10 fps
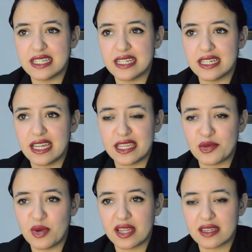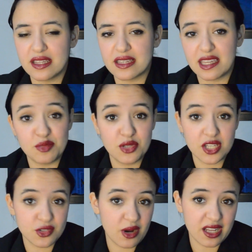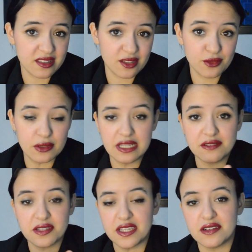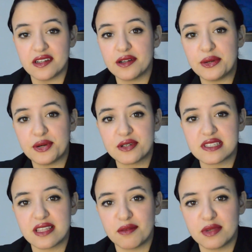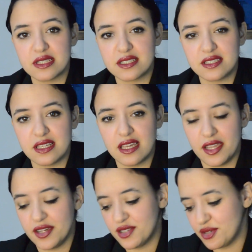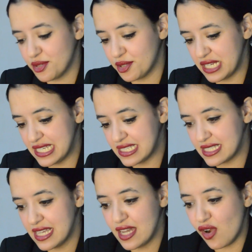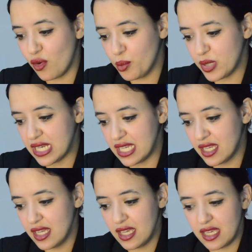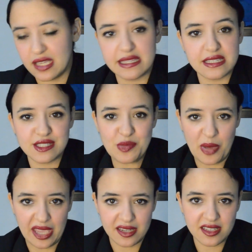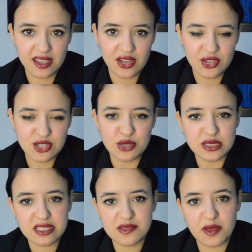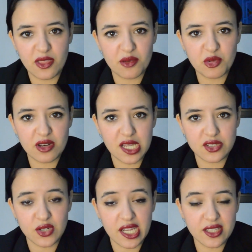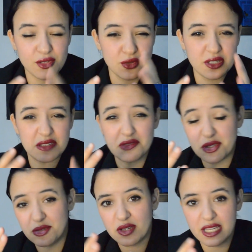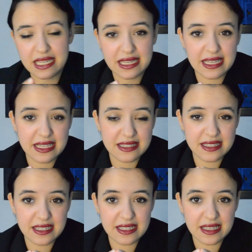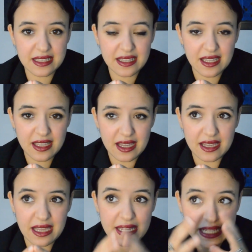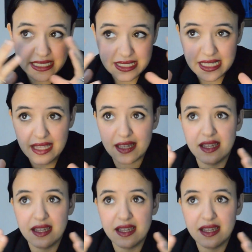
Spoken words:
anyone can be attracted to live here or establish her or his company in Spain. So in this video I'm gonna try to give you an idea